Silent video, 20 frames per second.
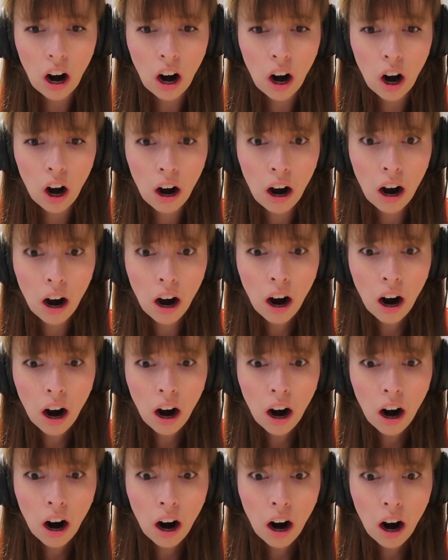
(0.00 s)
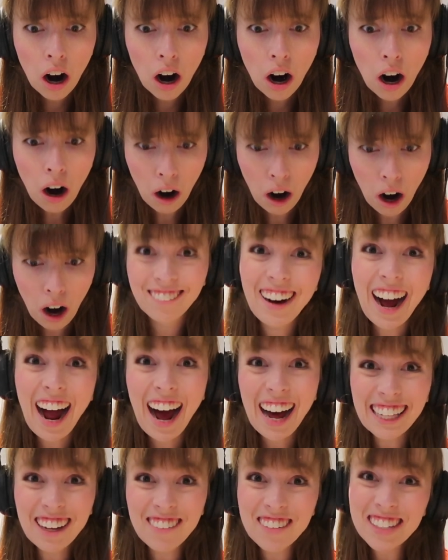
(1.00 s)
Wow,
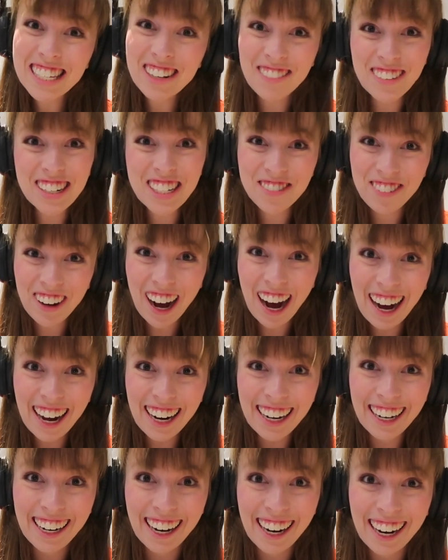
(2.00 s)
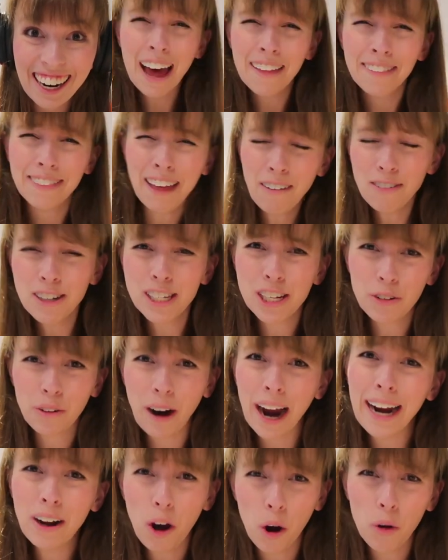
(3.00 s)
that was so much fun! That was a
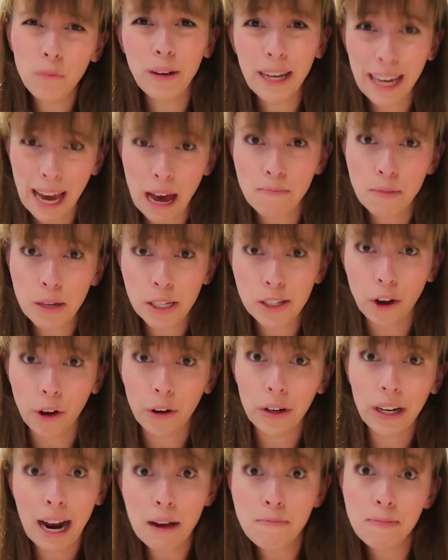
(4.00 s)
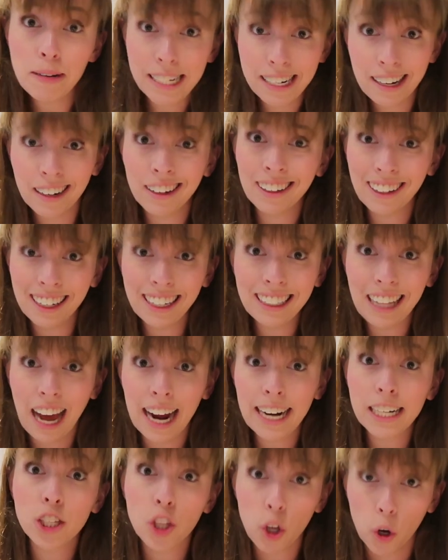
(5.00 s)
great opening episode, and I particularly
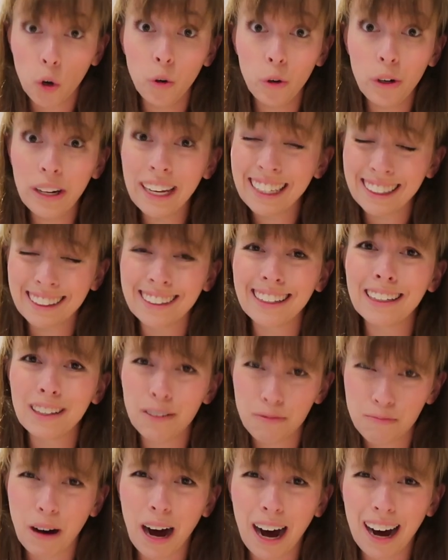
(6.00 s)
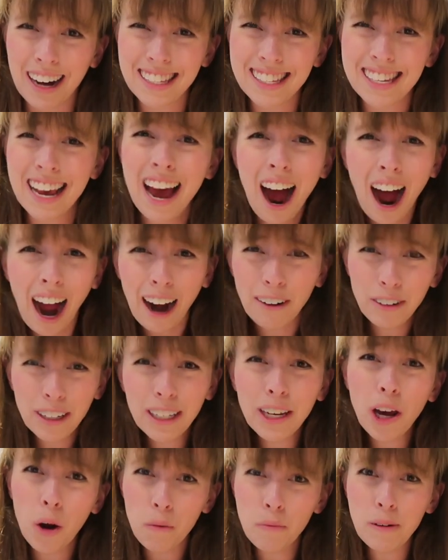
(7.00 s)
liked the Hootie and Lilith parts. I
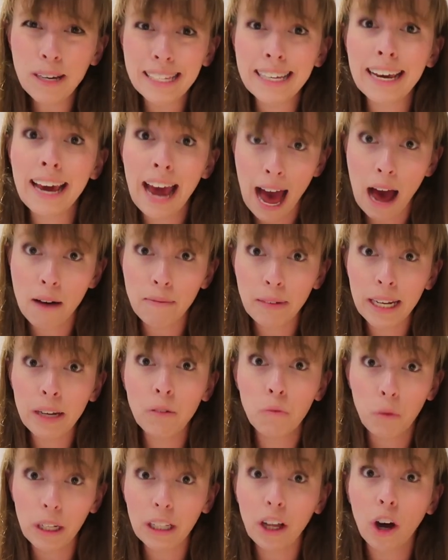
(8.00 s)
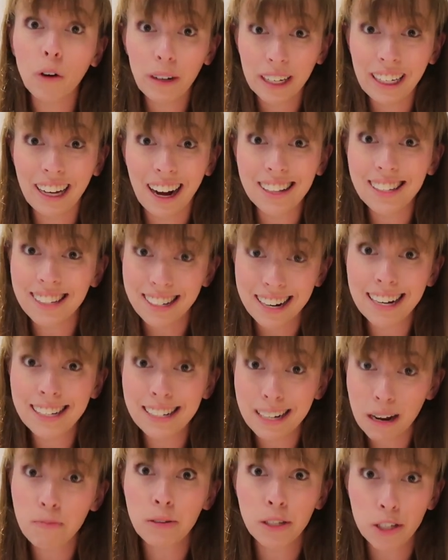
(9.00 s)
really hope we see Amity, Willow, and Gus
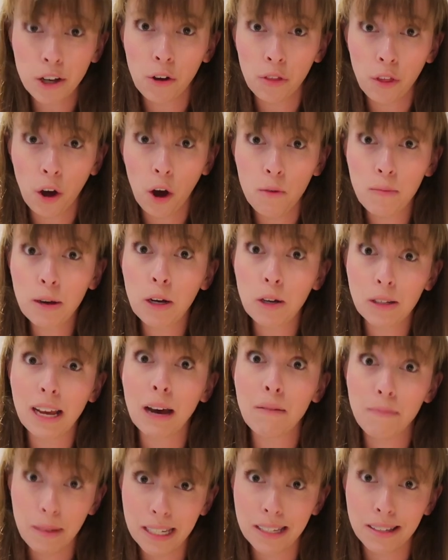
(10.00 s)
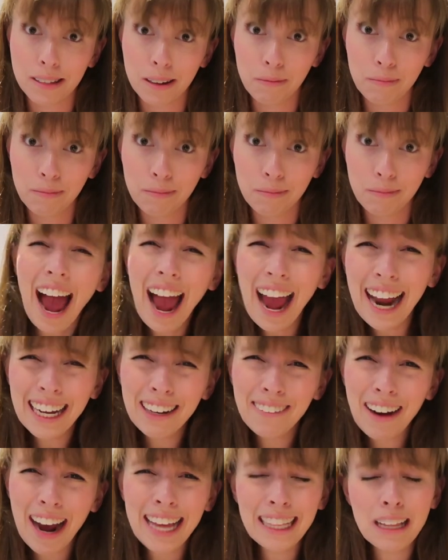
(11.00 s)
next episode, though, because I miss them.
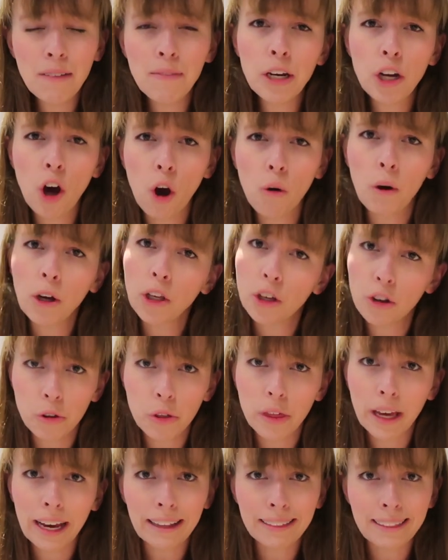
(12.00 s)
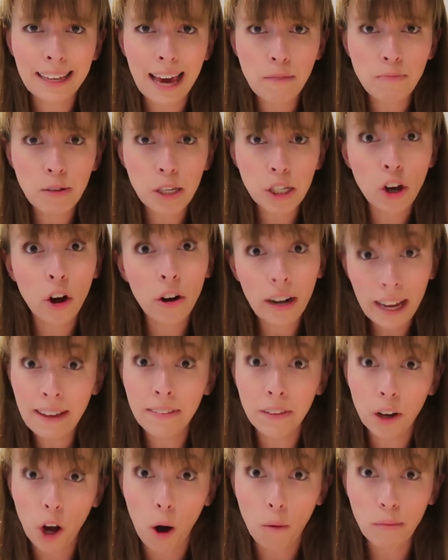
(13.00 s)
Anyway, let me know what you think of the episode
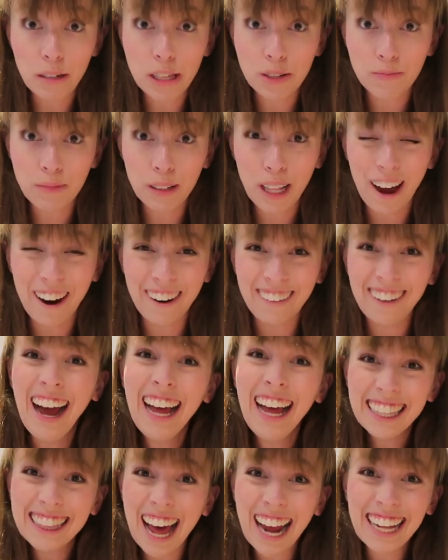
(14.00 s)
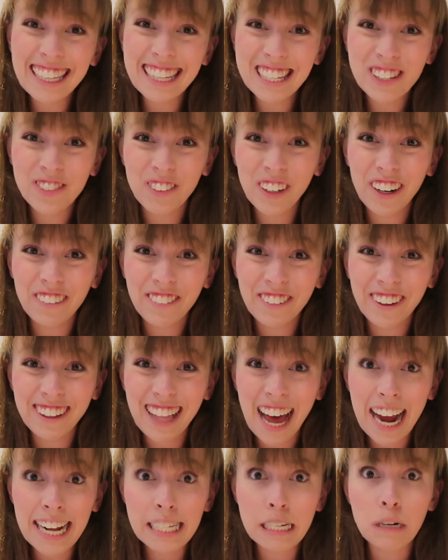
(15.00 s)
in the comments below. Like this video if you
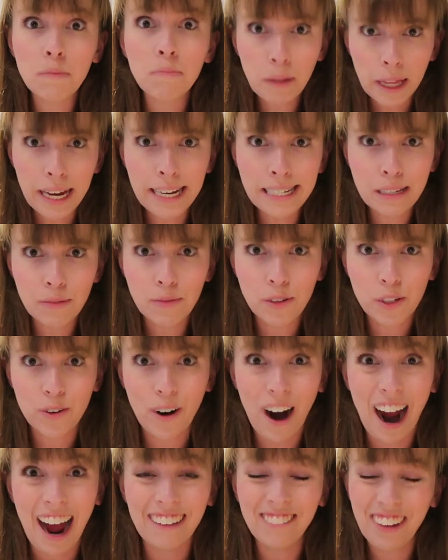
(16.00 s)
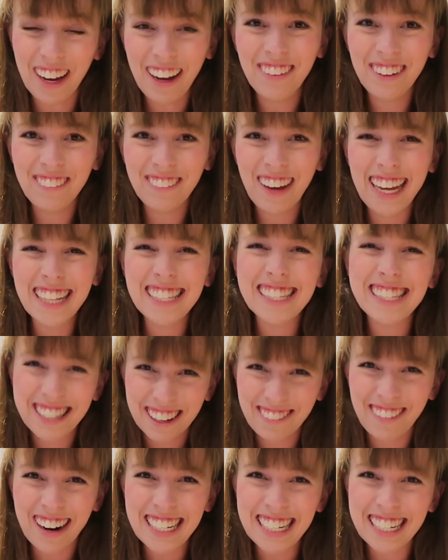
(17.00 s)
liked it, and please subscribe. It would mean
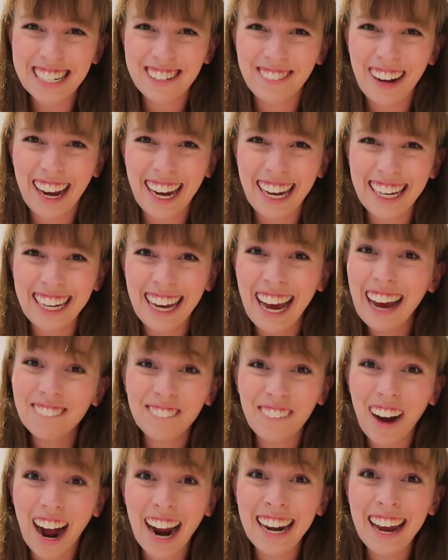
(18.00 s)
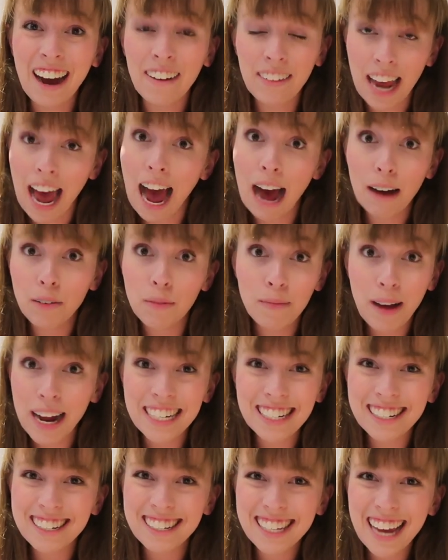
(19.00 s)
so much to me. Bye now, and have a
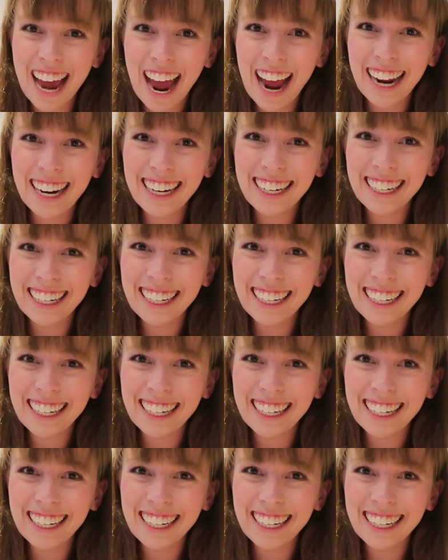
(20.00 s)
magical day!